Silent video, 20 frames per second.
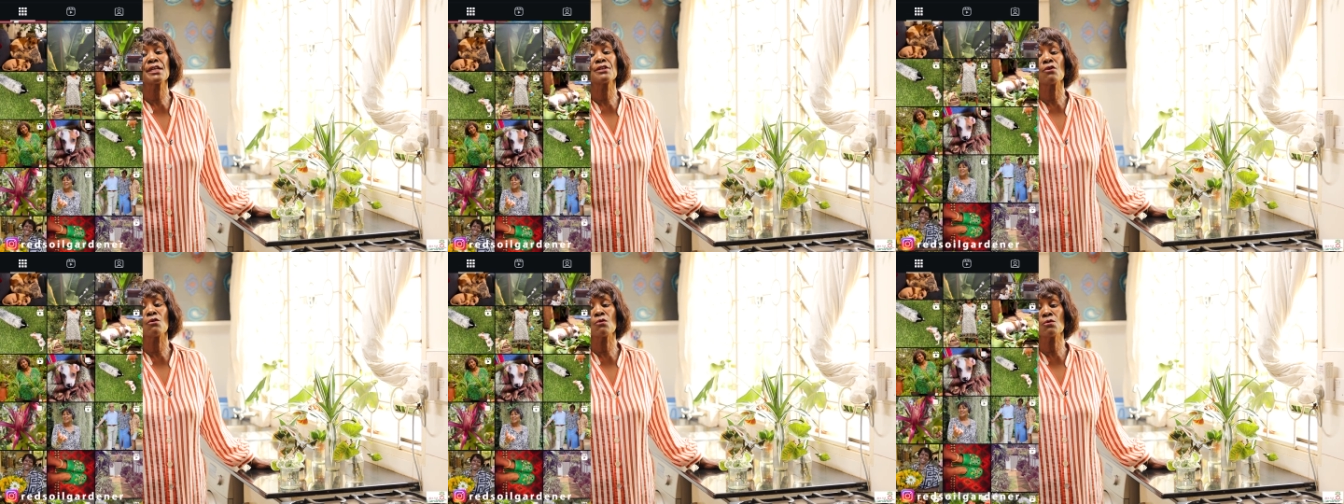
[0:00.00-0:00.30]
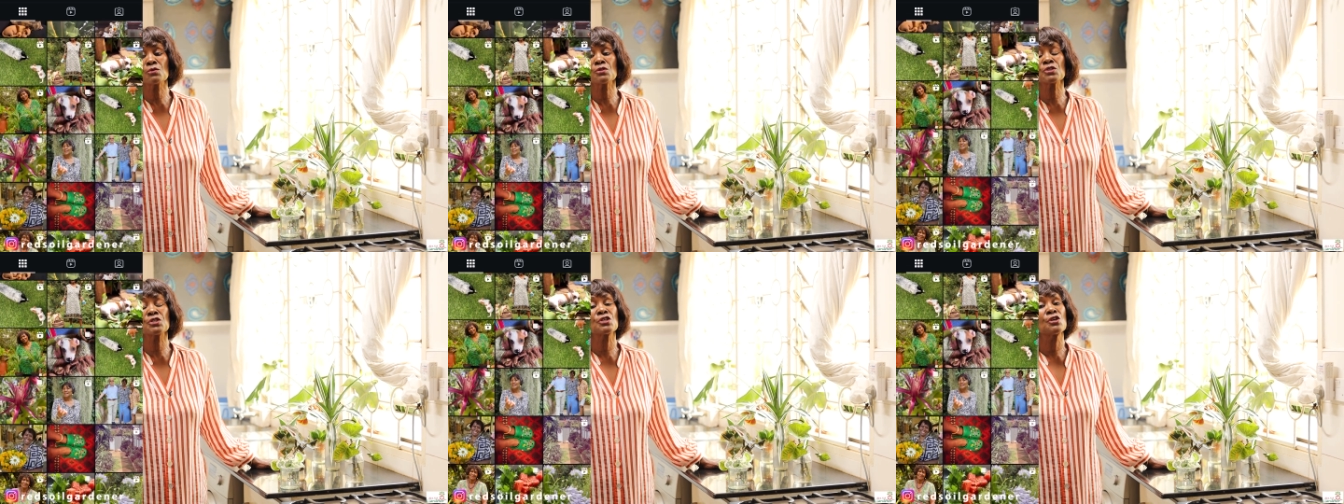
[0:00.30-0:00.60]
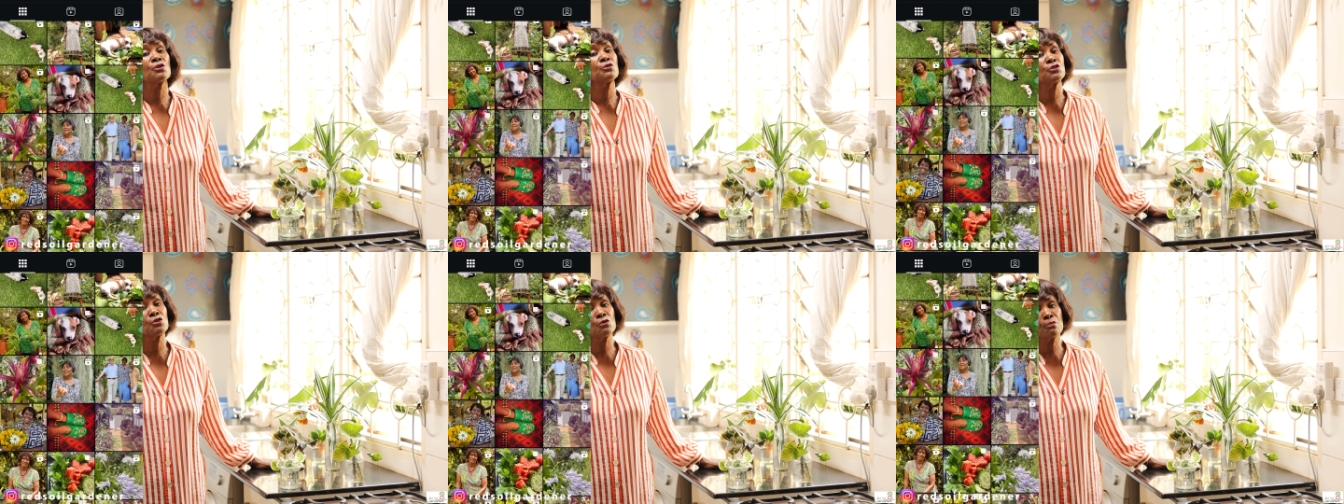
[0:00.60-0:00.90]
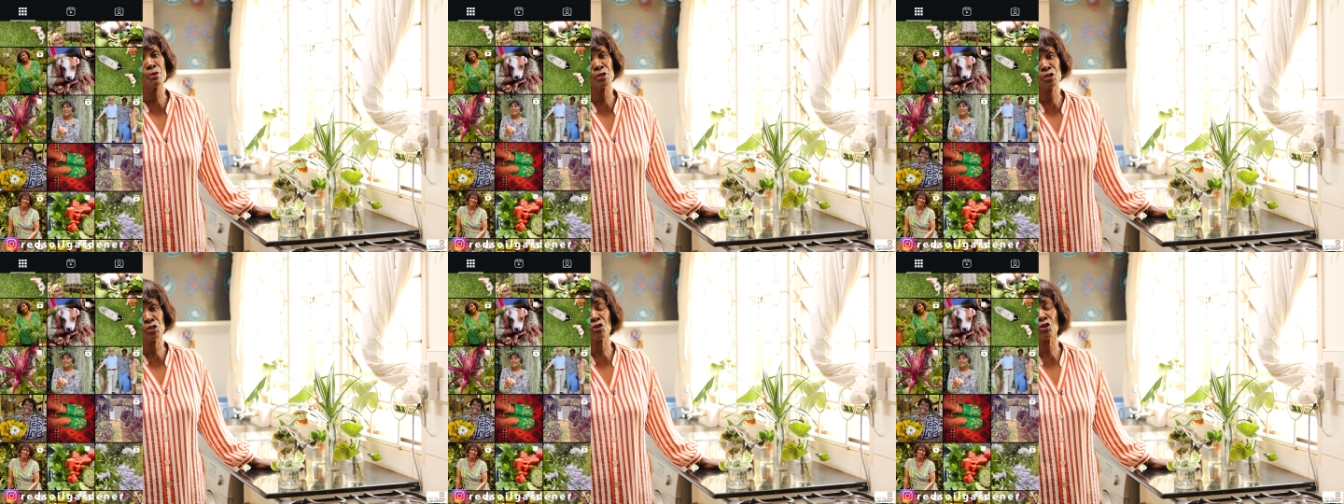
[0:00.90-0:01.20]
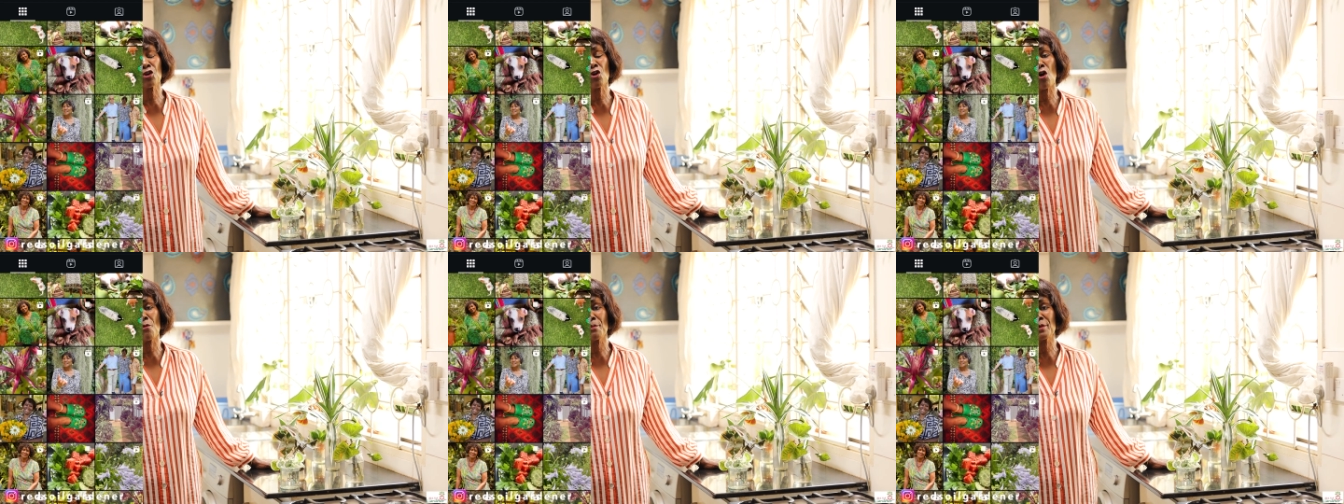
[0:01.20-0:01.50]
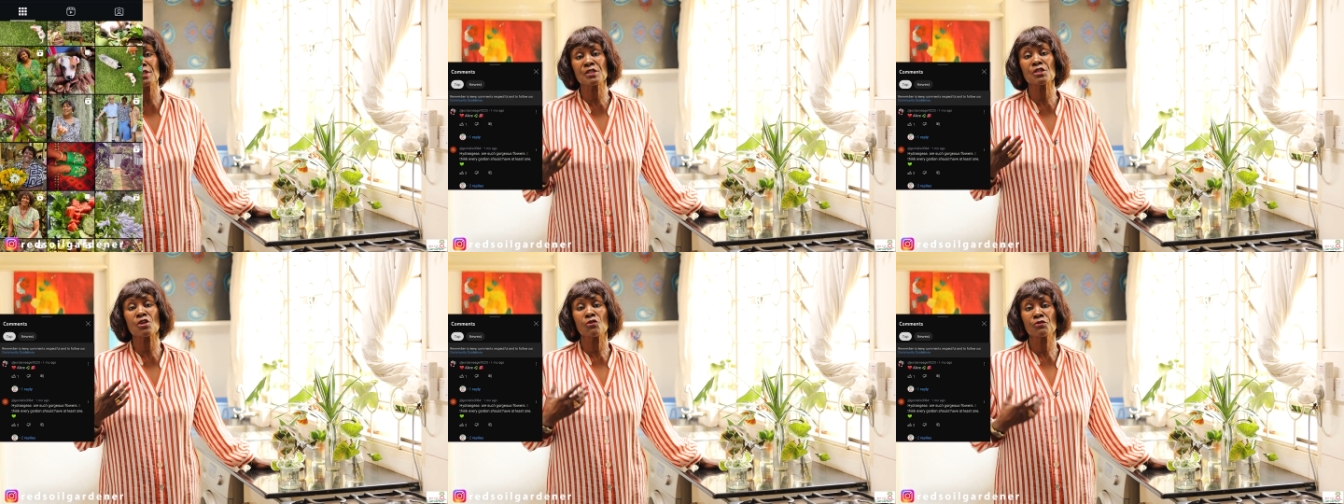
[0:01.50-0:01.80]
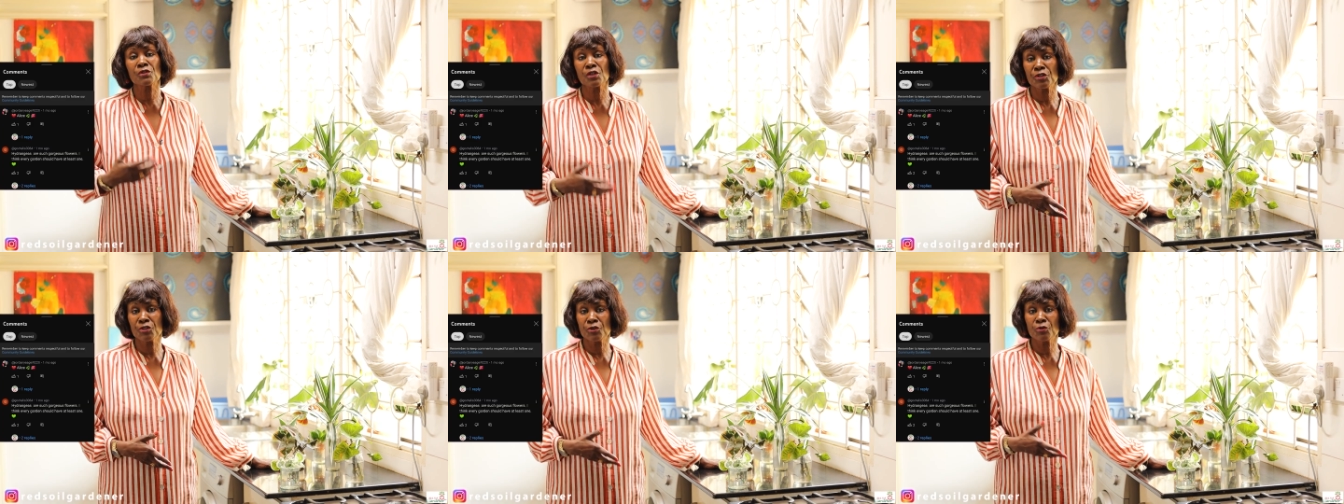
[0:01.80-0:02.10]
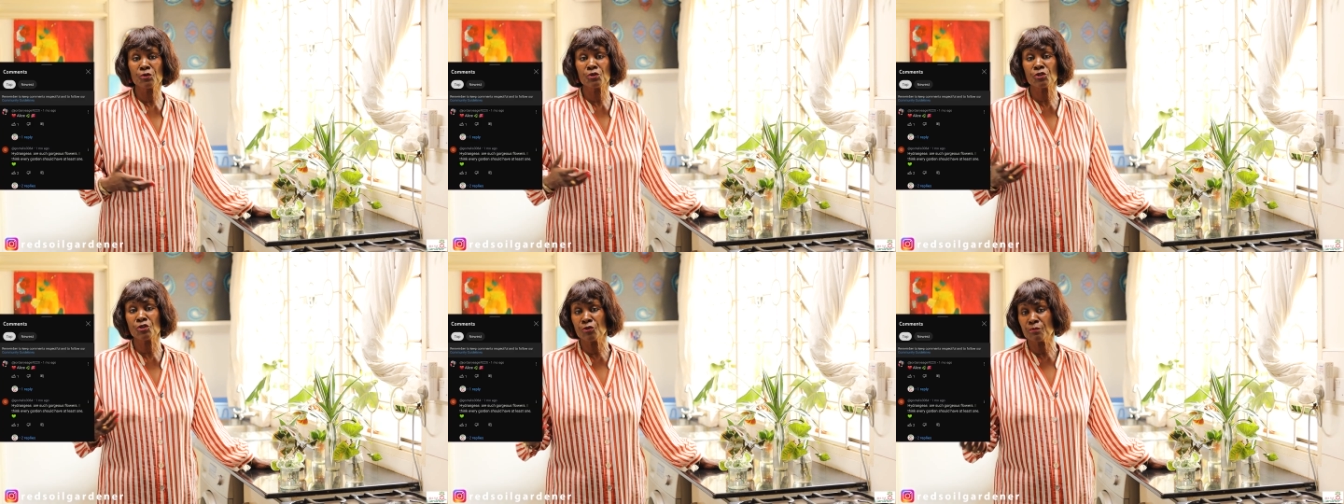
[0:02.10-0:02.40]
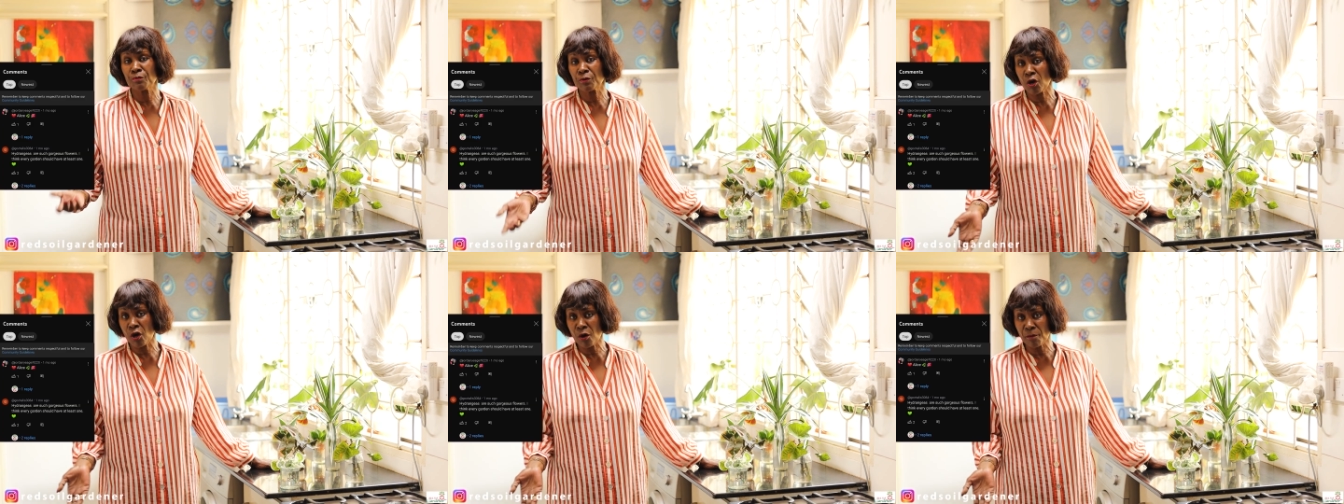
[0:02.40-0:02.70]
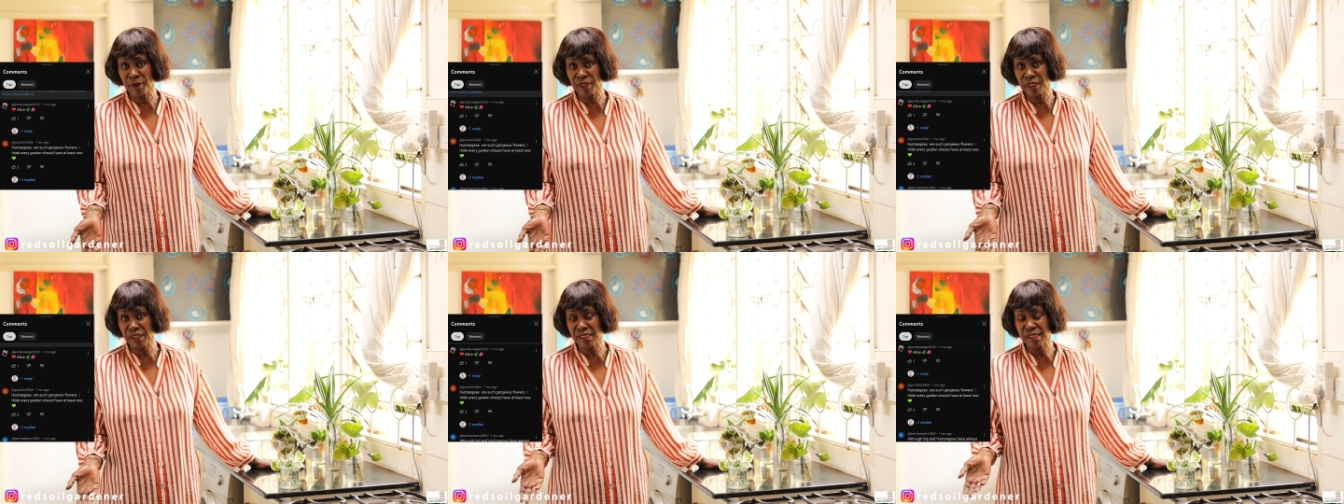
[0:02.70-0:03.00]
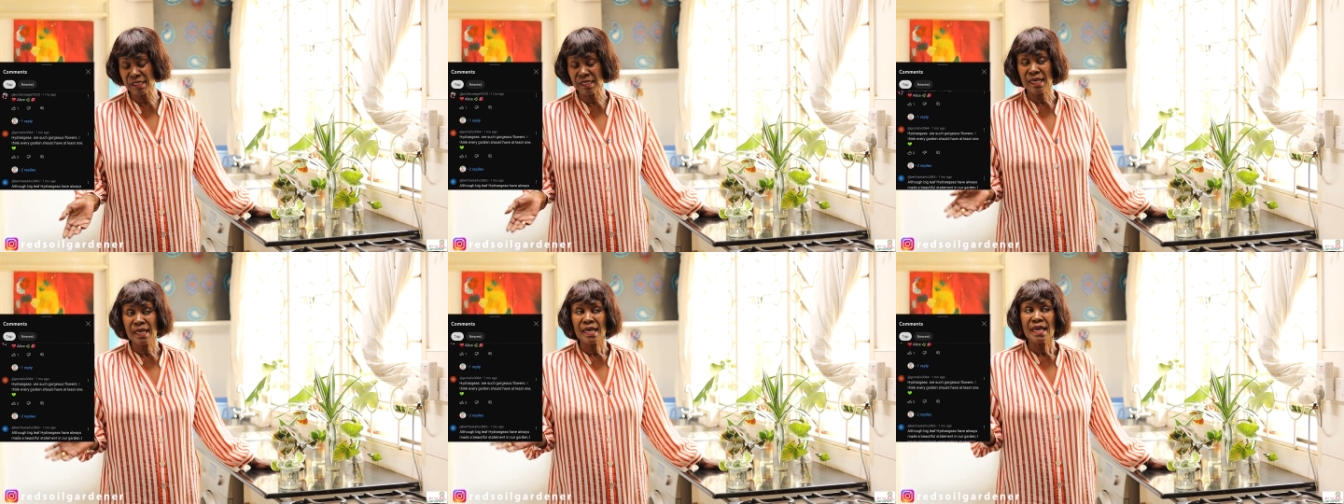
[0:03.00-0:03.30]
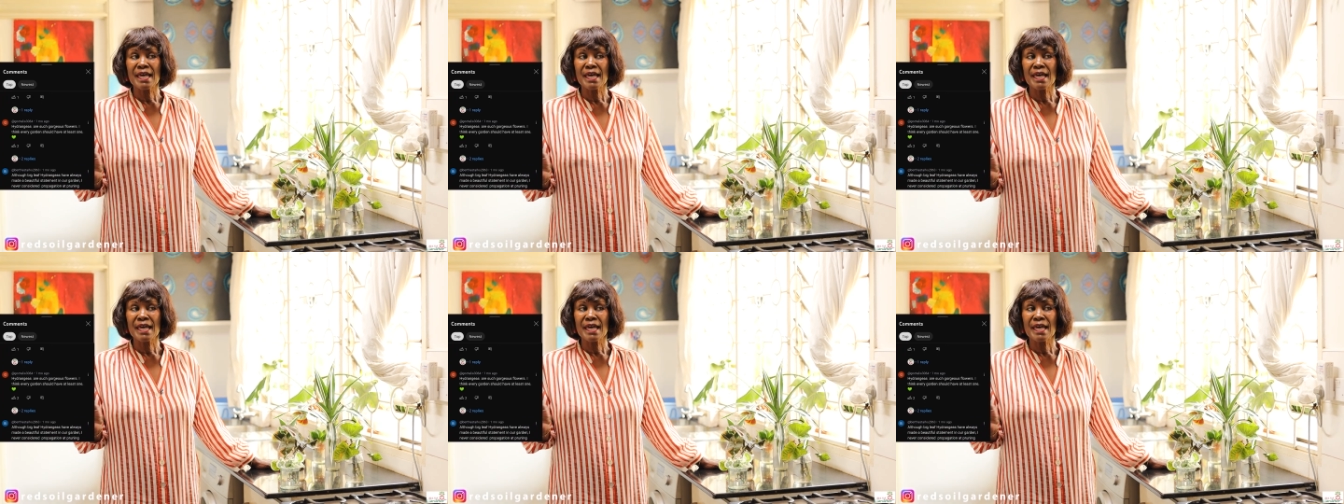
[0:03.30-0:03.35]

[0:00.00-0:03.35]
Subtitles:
and also do put your comments on the YouTube comments.